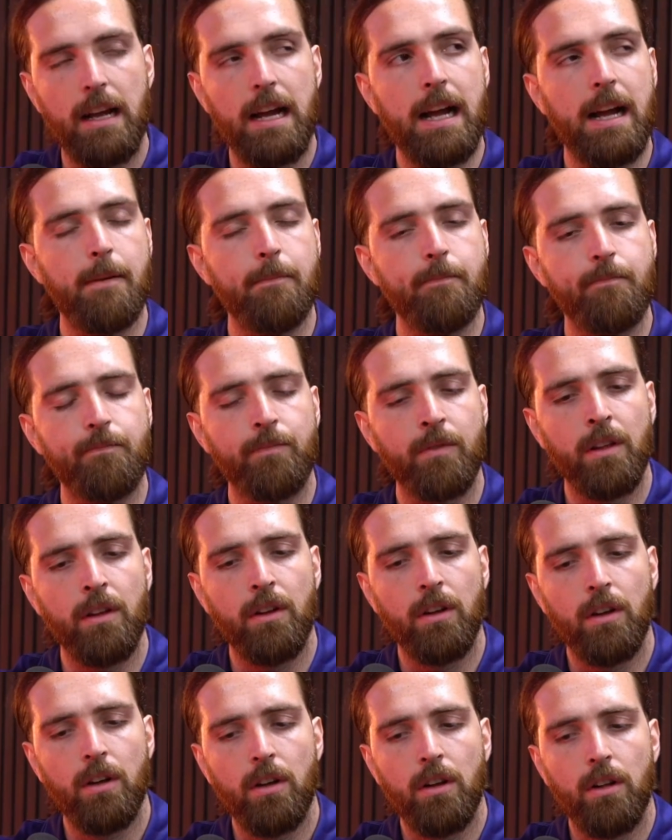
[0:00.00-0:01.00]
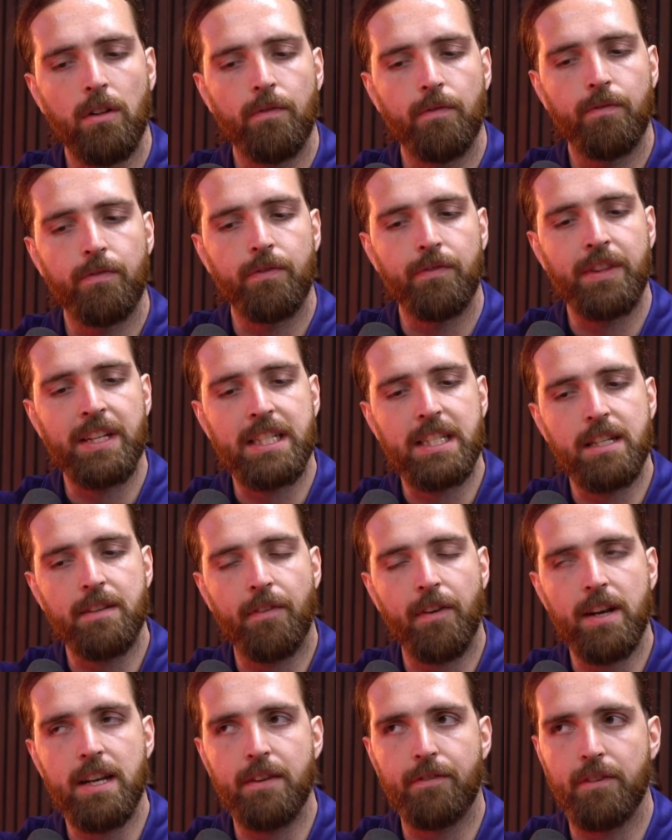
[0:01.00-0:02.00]
This is a
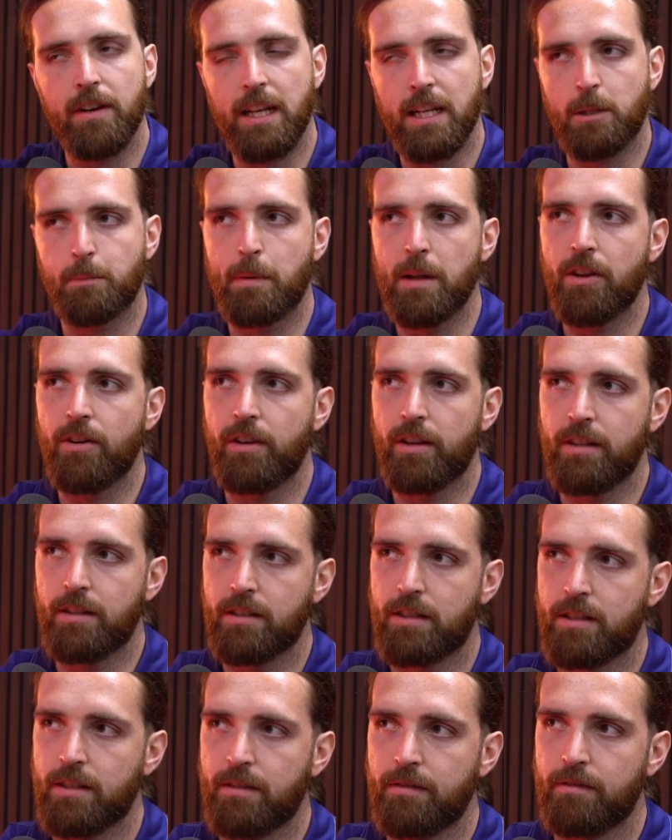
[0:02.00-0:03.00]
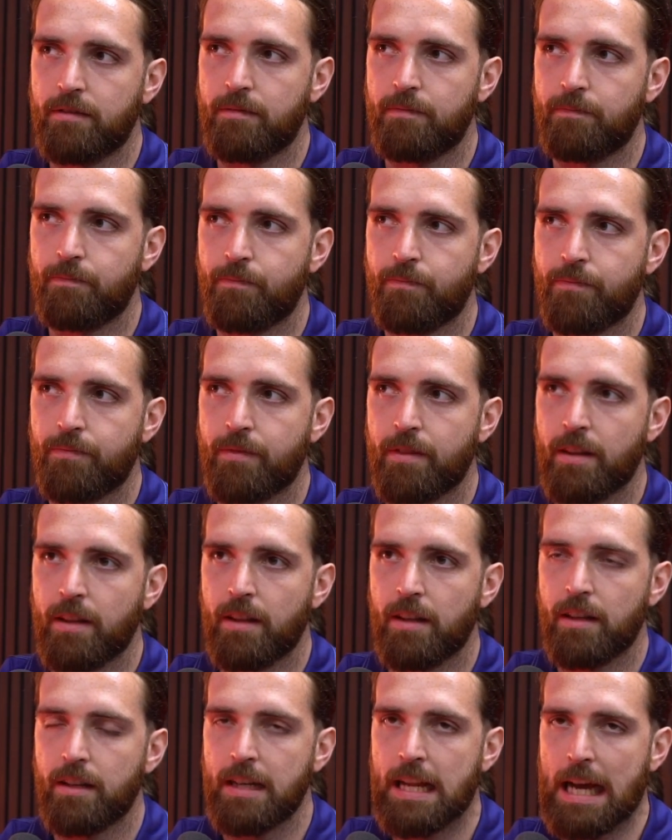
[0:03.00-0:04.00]
very different experience.
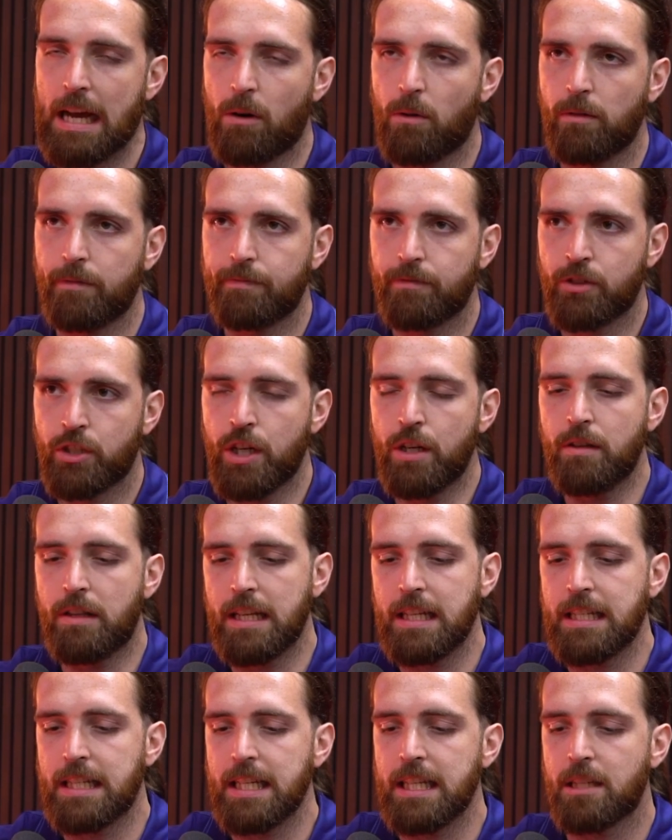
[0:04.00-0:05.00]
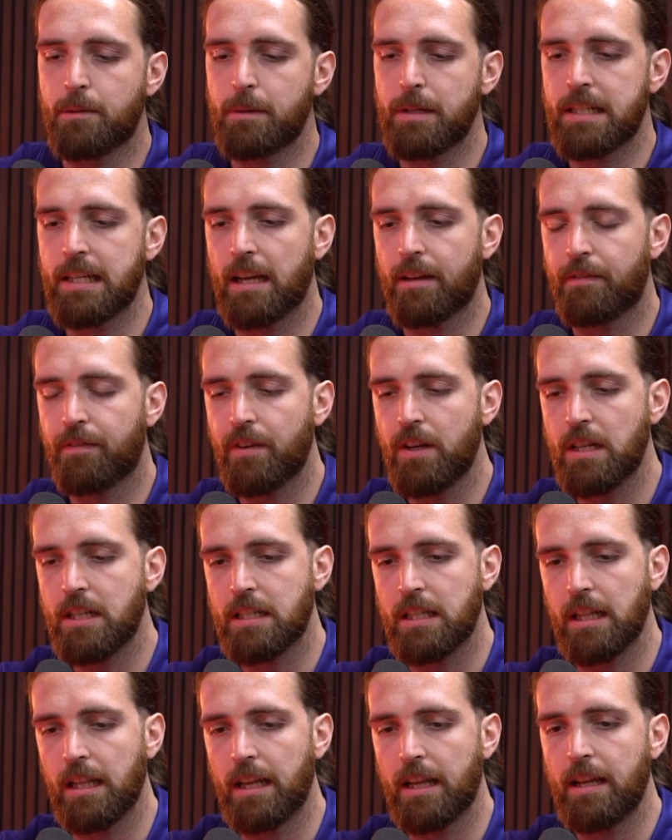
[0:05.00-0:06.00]
Now, two things need to be said.
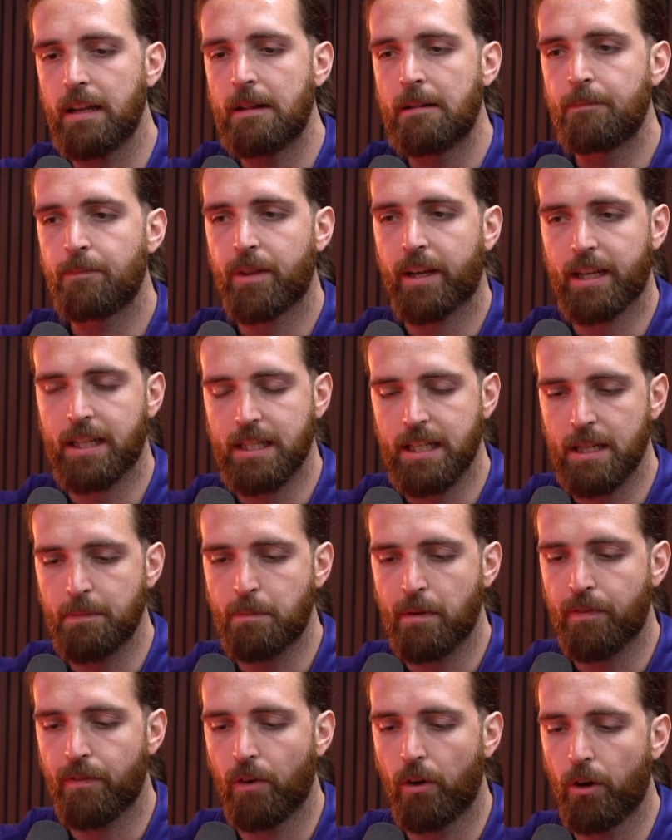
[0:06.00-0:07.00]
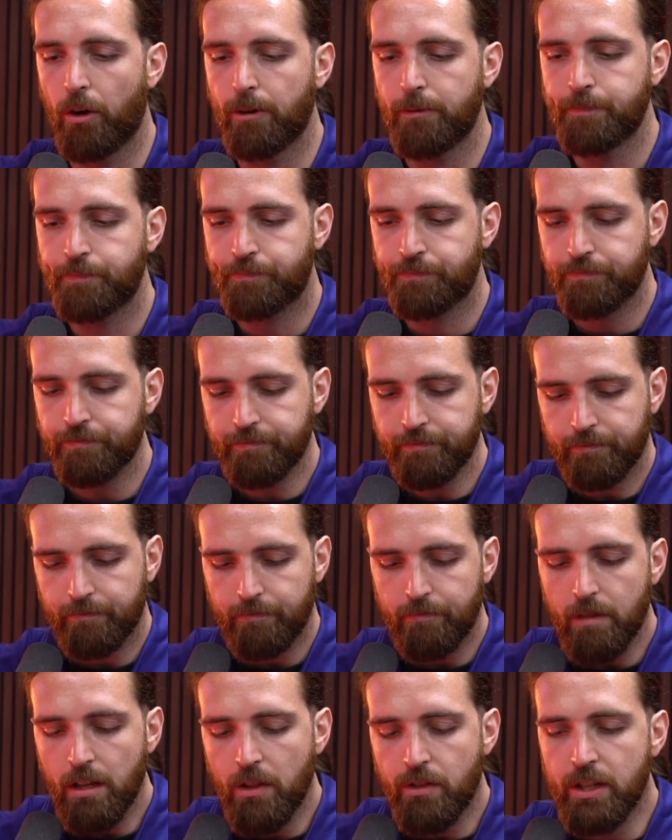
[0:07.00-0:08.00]
Firstly, like I said before,
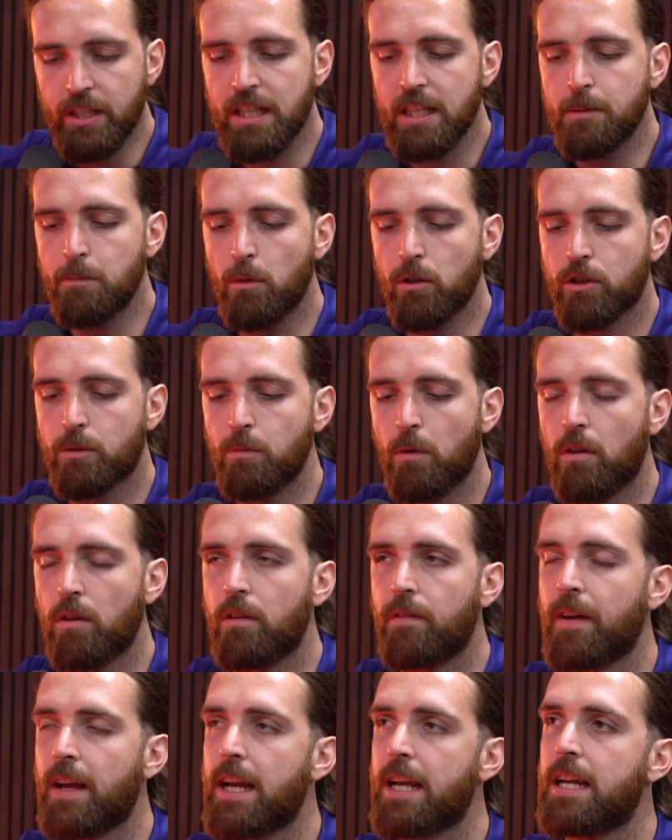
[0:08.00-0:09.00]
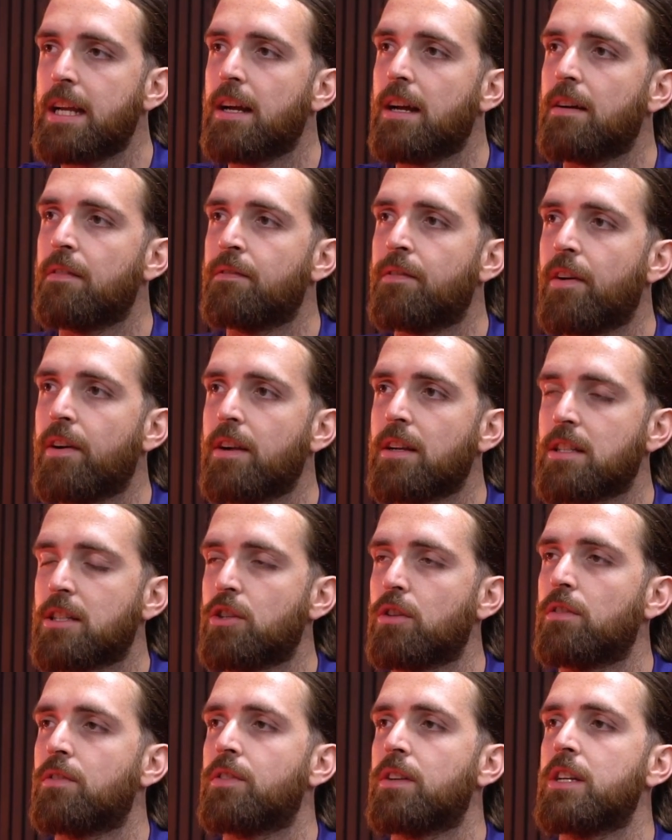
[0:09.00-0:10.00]
this is much more of a
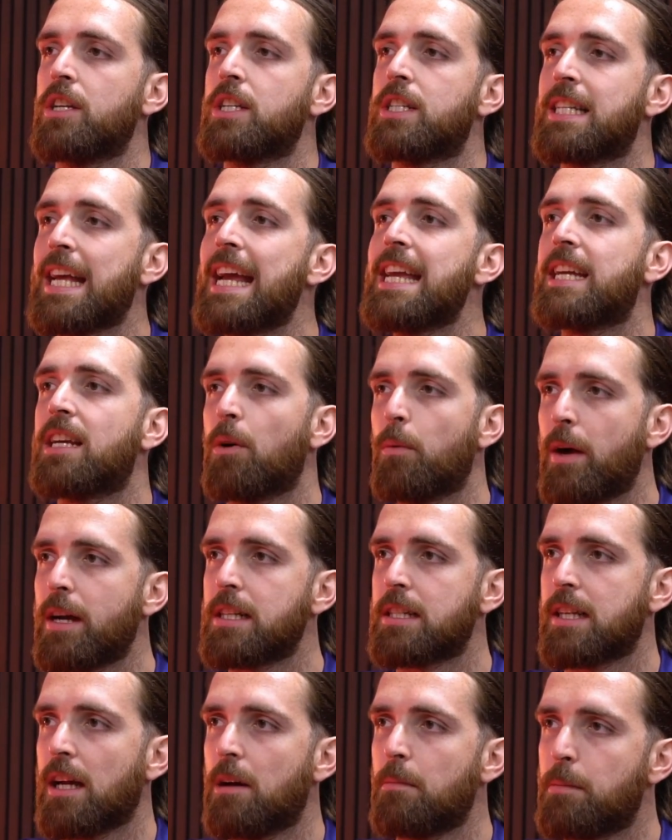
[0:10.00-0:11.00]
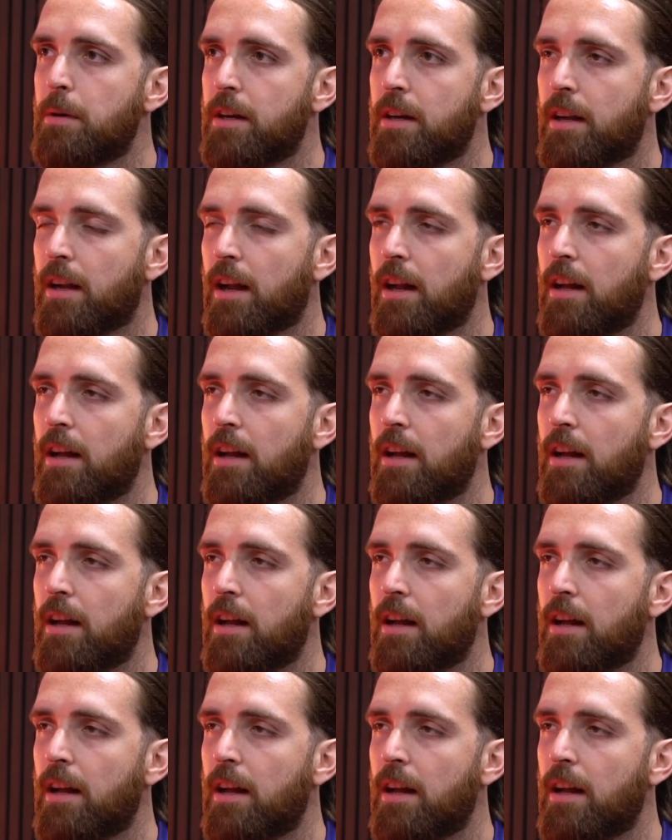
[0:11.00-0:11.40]
sort of your takeaway style burger.